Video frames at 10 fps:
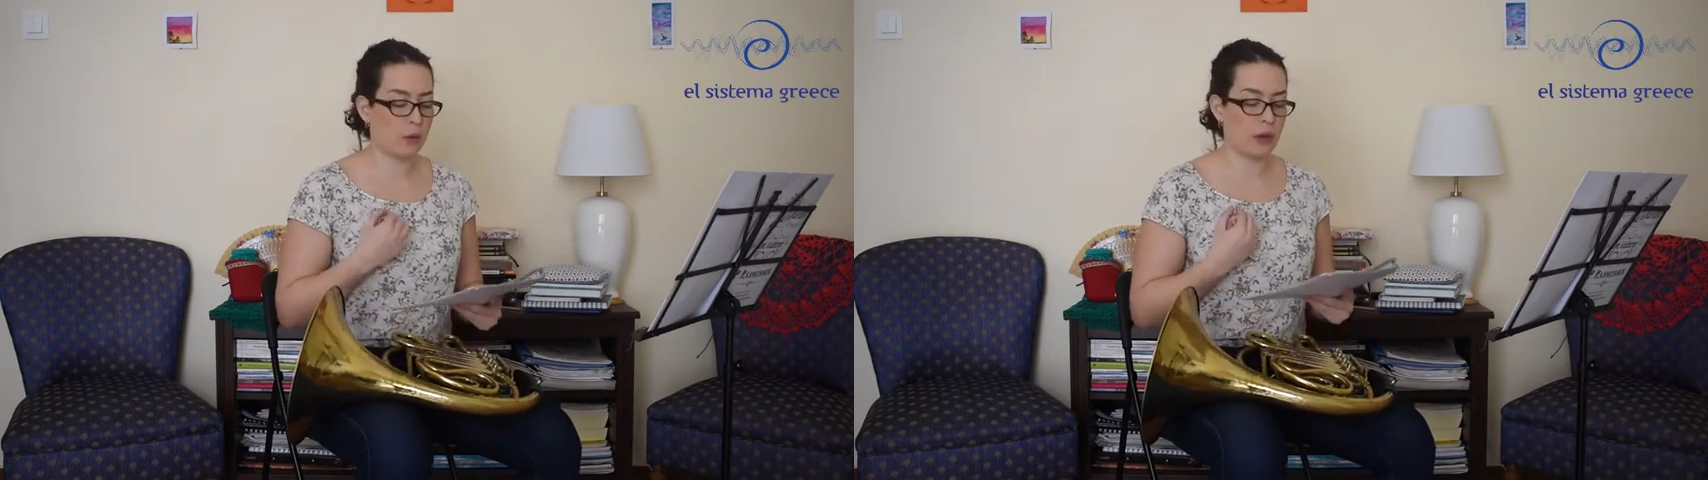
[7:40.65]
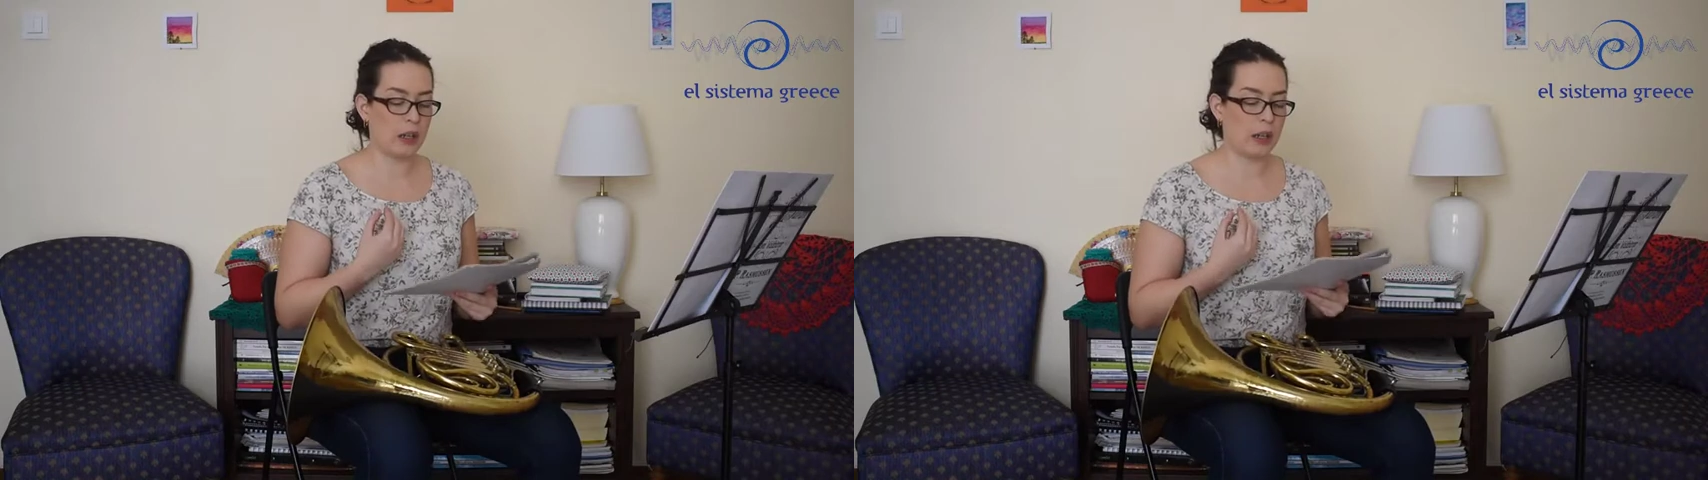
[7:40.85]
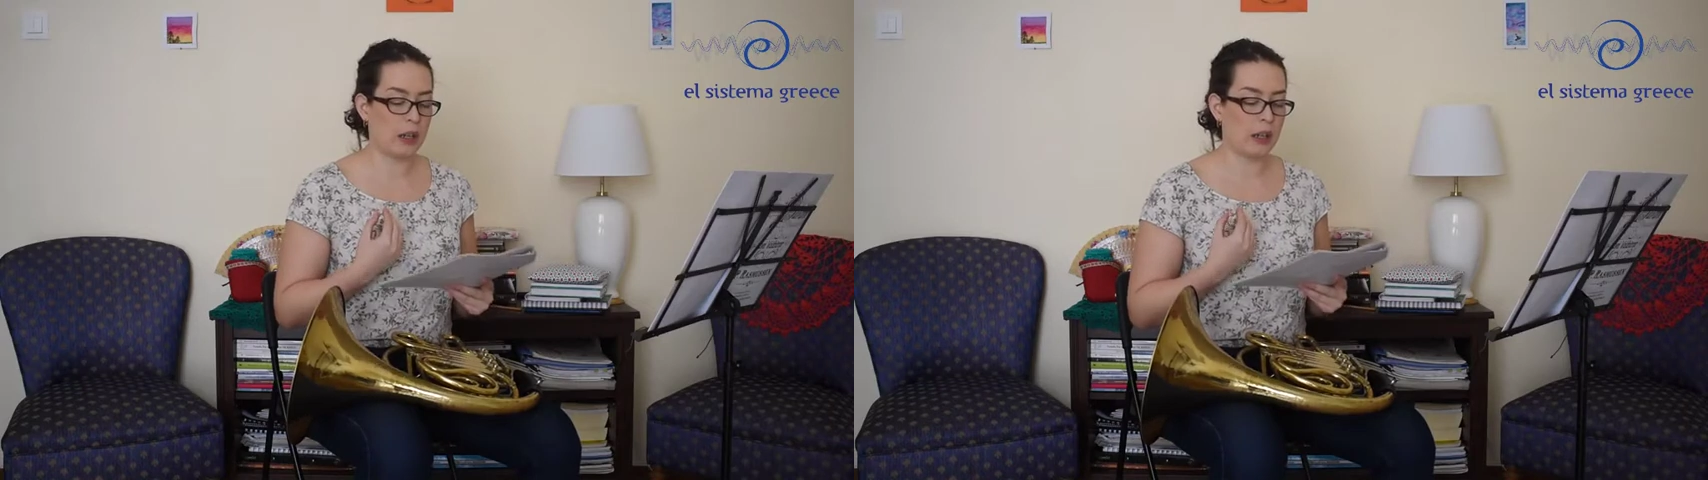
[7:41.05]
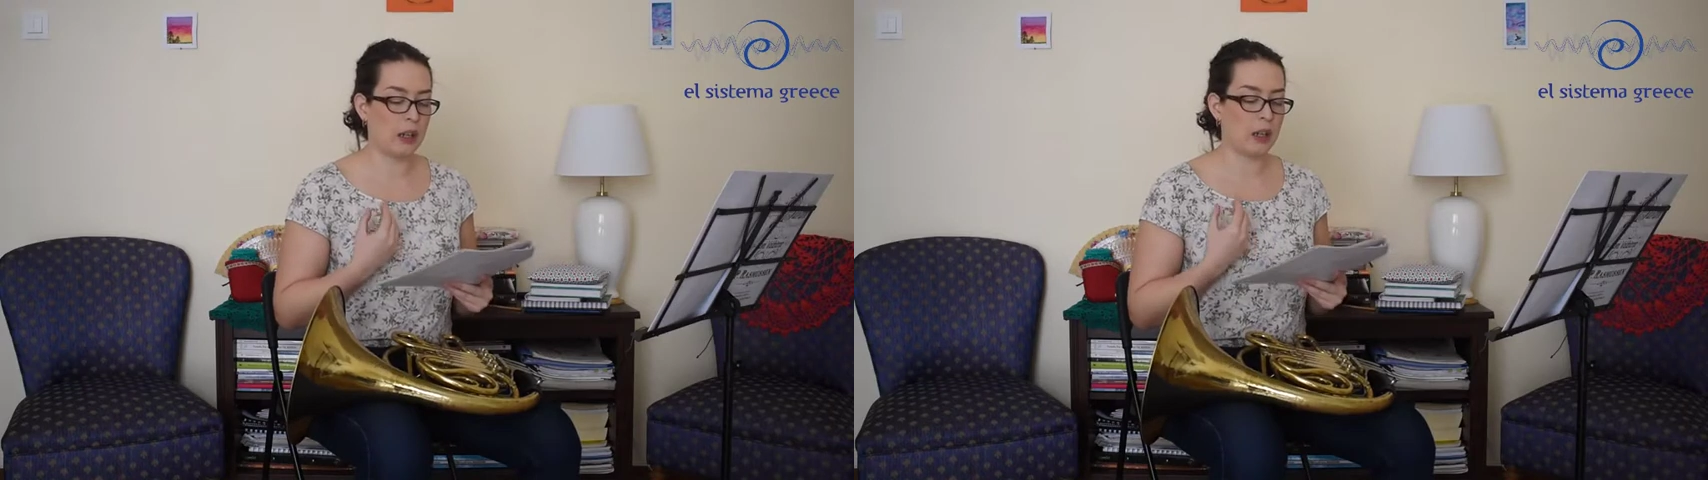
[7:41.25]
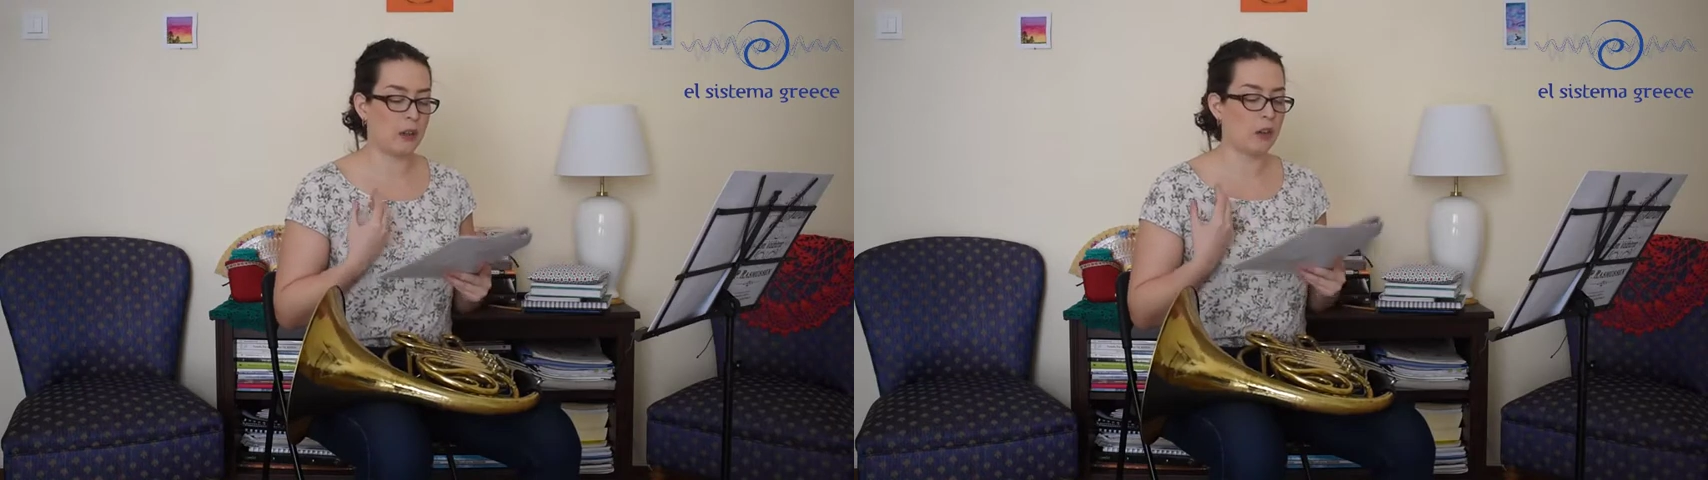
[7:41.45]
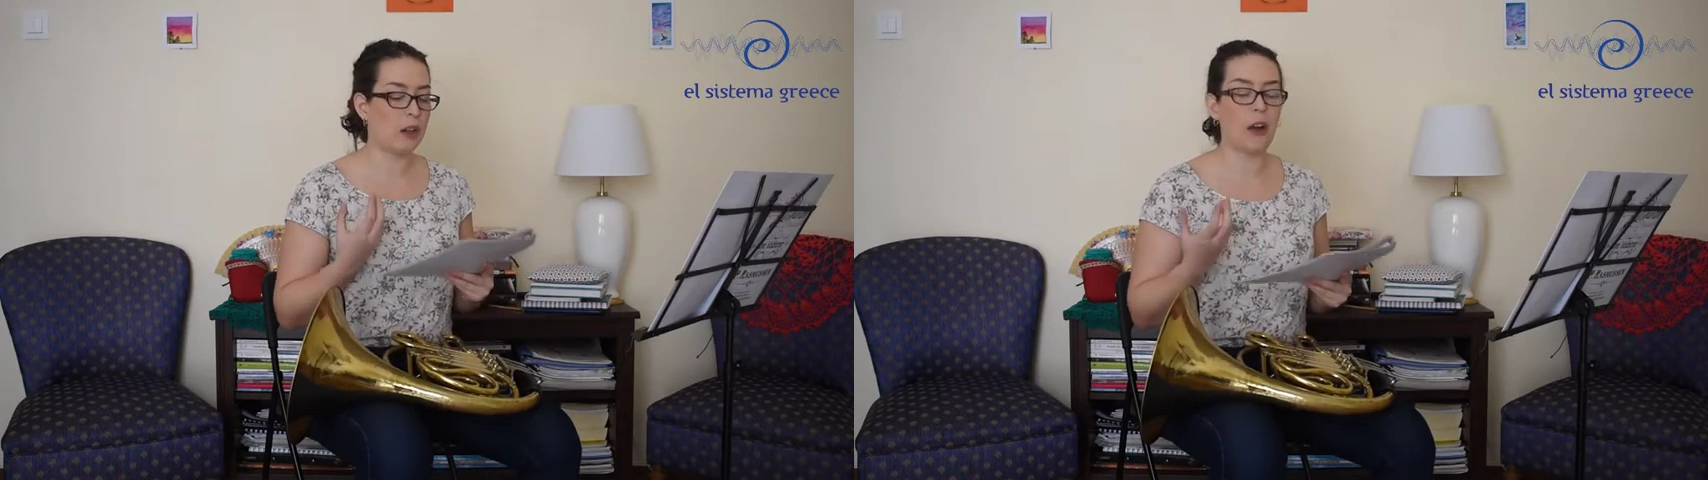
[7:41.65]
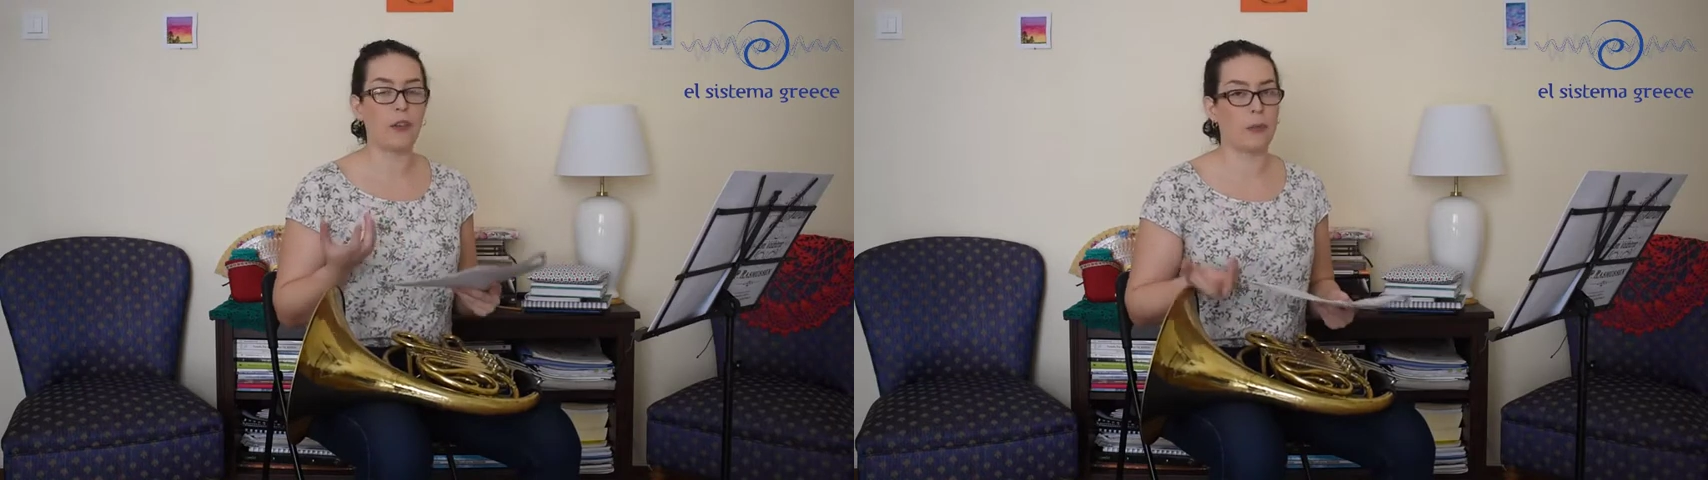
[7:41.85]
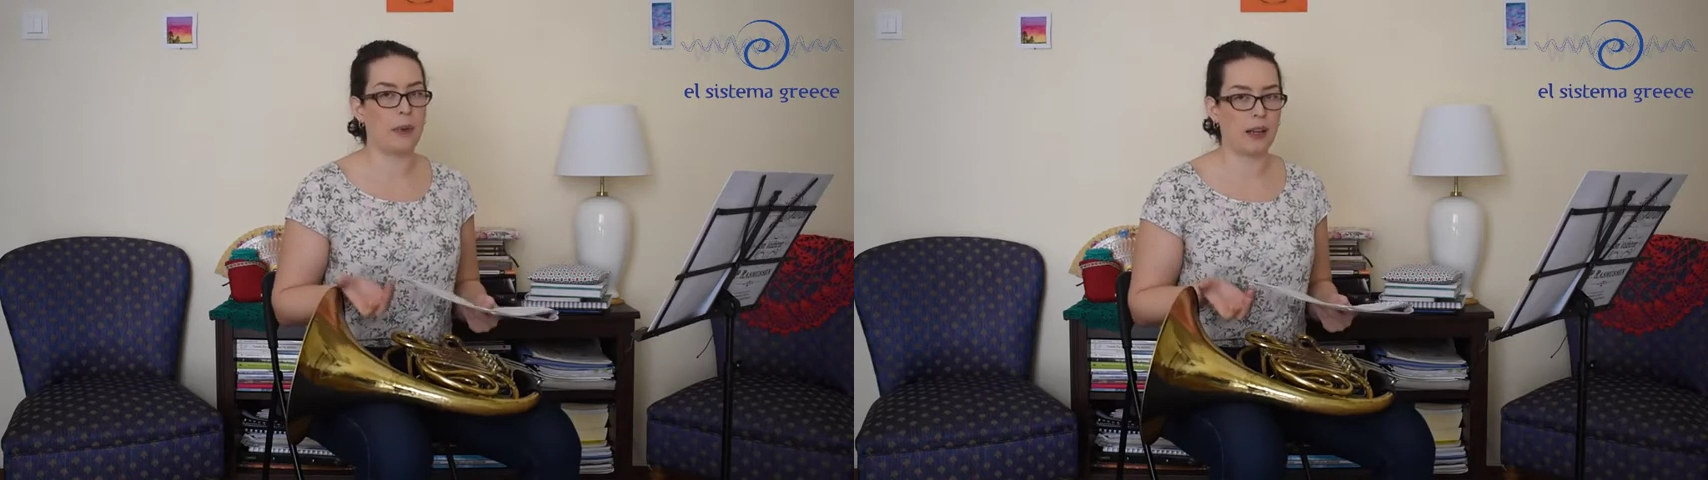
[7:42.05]
We don't
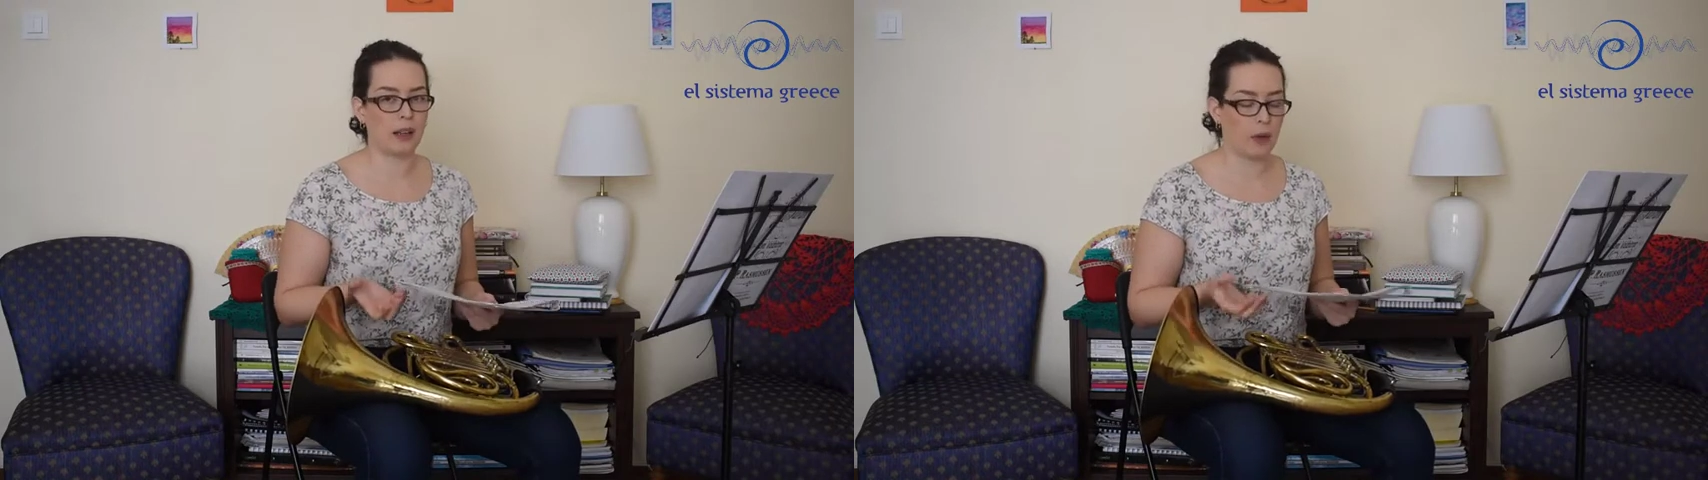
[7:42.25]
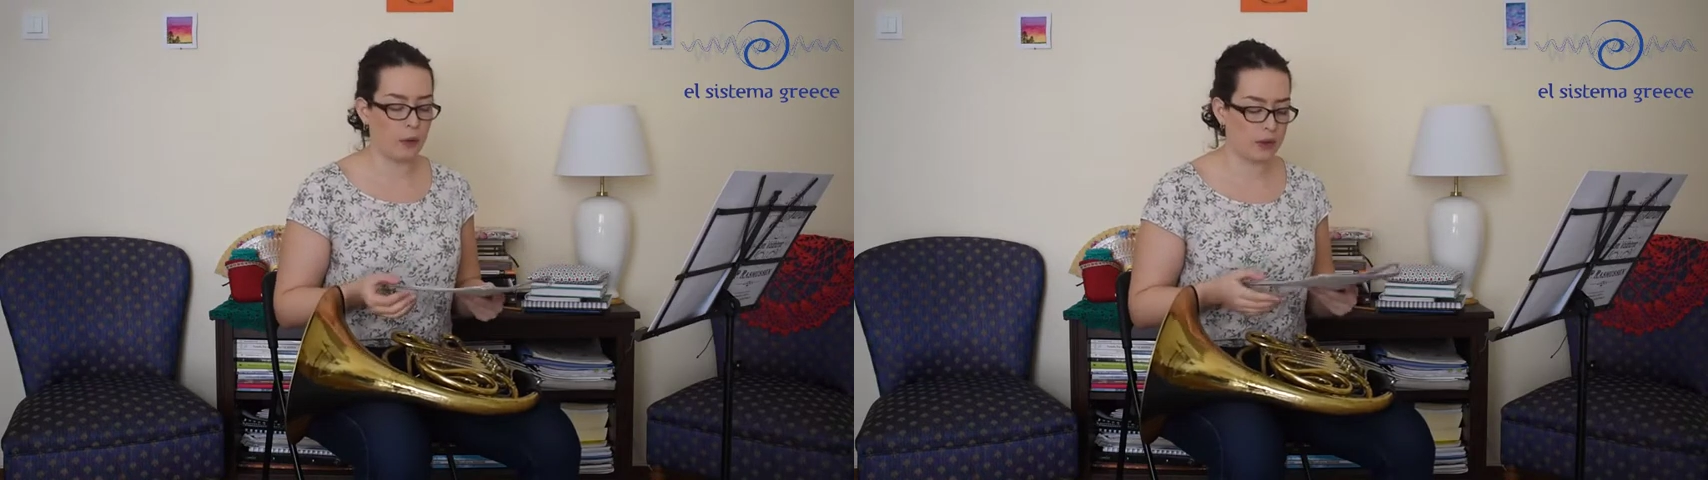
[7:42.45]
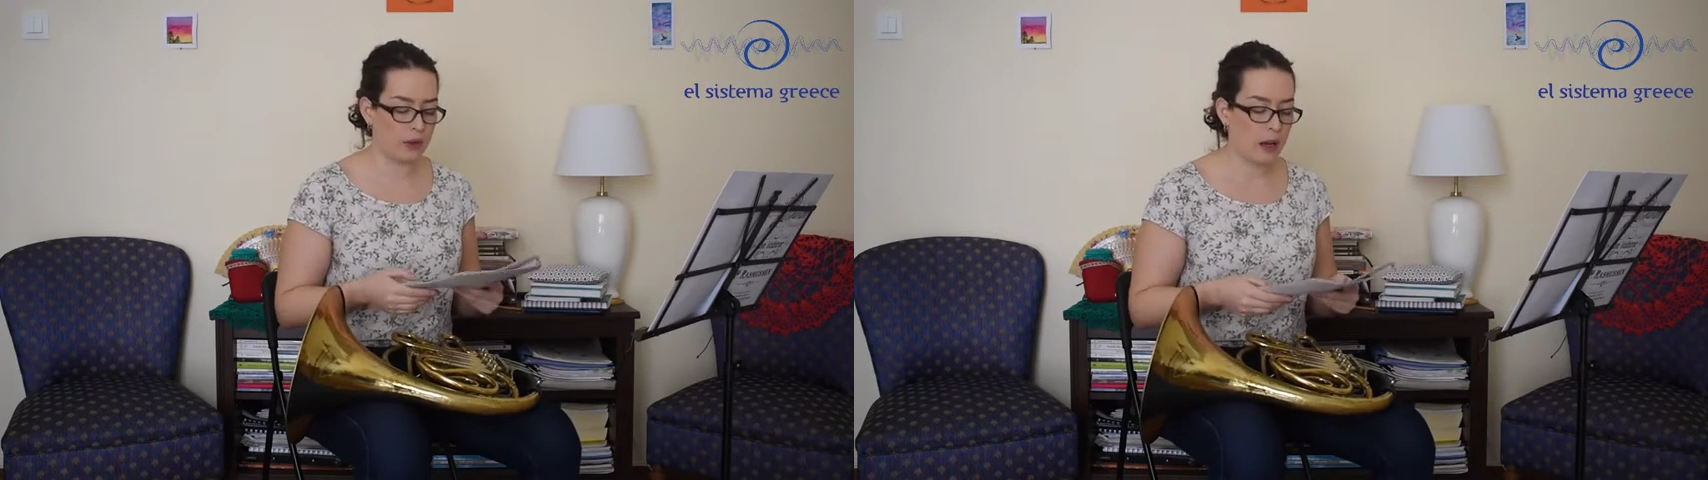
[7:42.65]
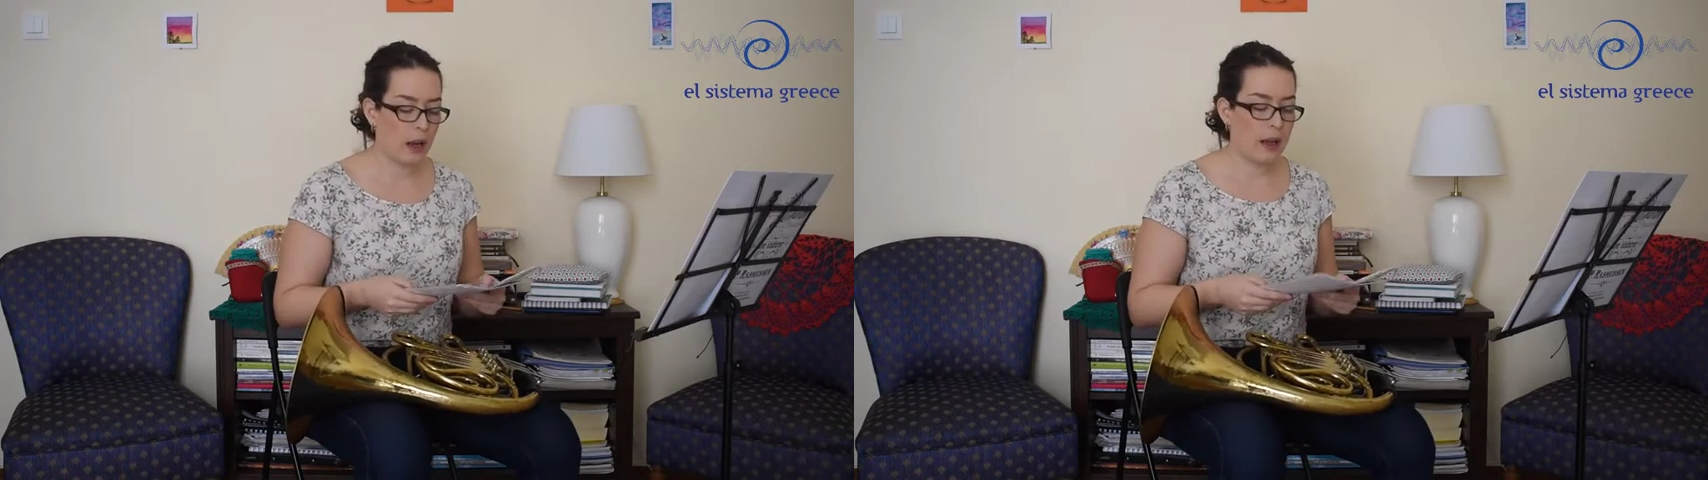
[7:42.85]
have many notes.